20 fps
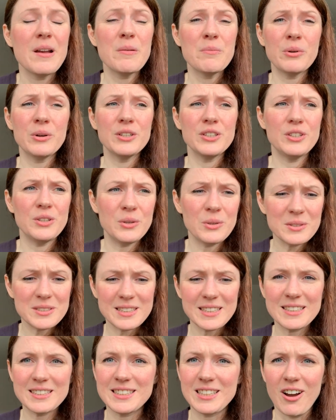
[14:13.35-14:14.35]
But use
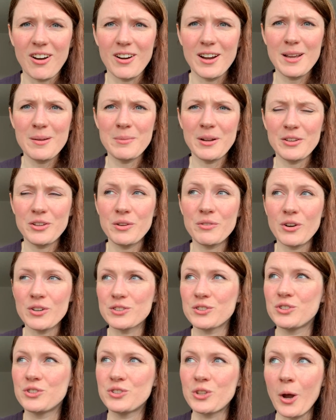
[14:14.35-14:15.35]
this time. Like, you've
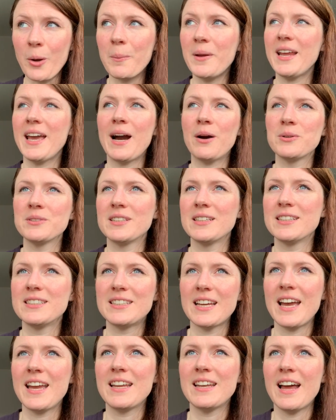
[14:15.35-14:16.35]
got so many hours in a
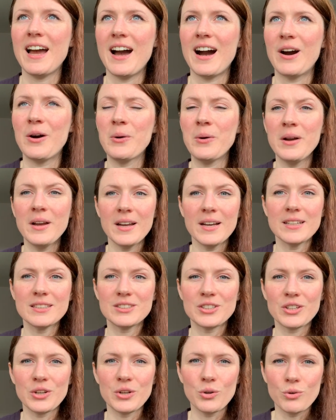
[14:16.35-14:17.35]
day now
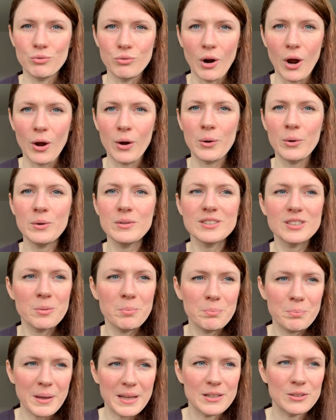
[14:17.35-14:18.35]
to grow, to
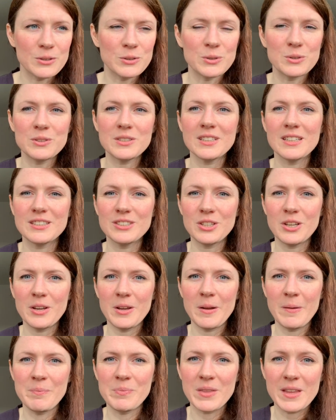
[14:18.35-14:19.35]
build,
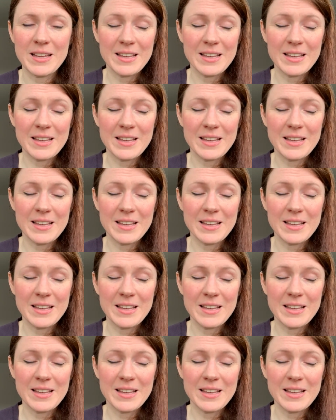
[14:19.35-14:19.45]
to